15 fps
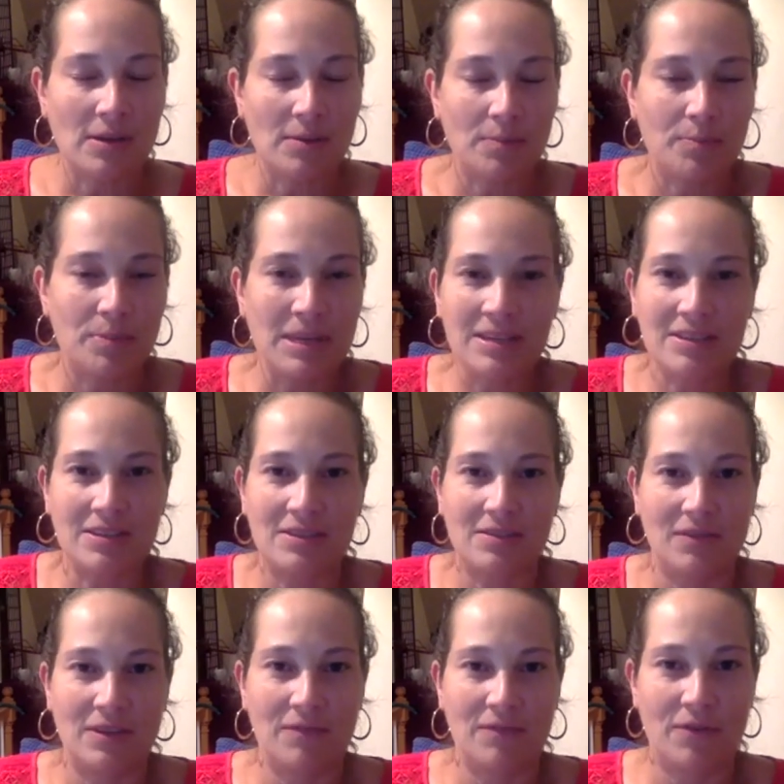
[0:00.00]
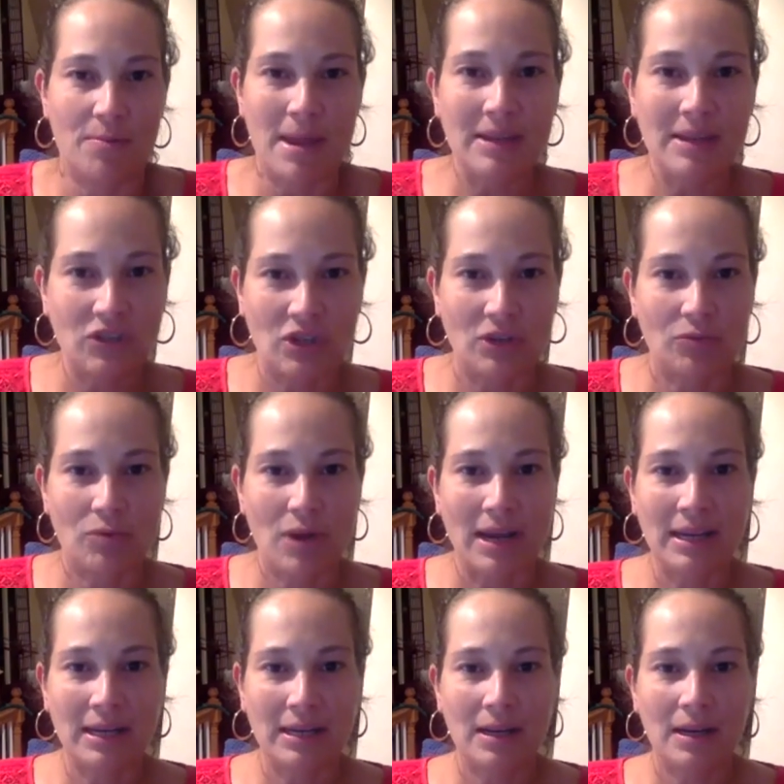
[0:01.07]
pieces of information,
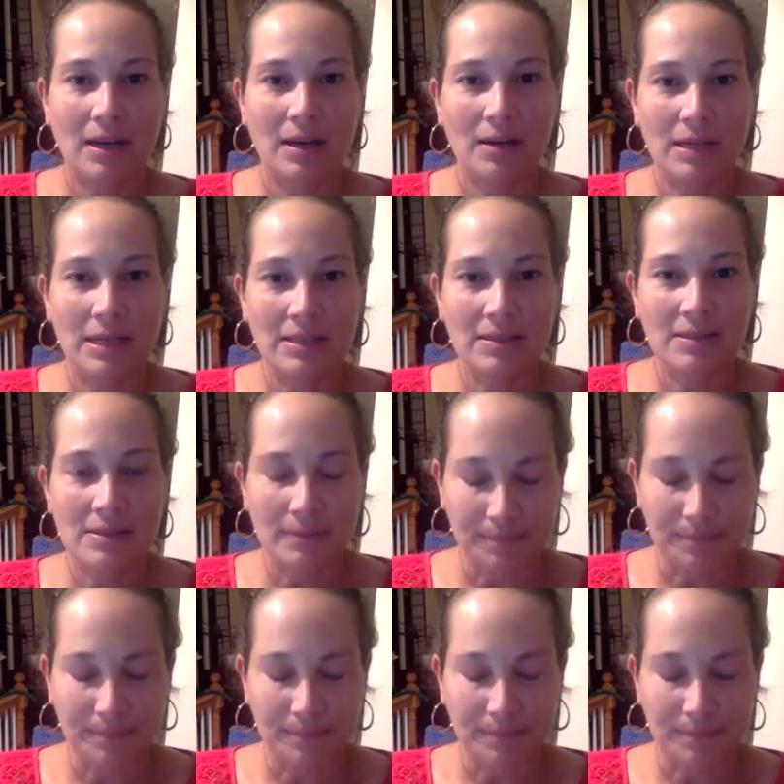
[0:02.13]
right? It's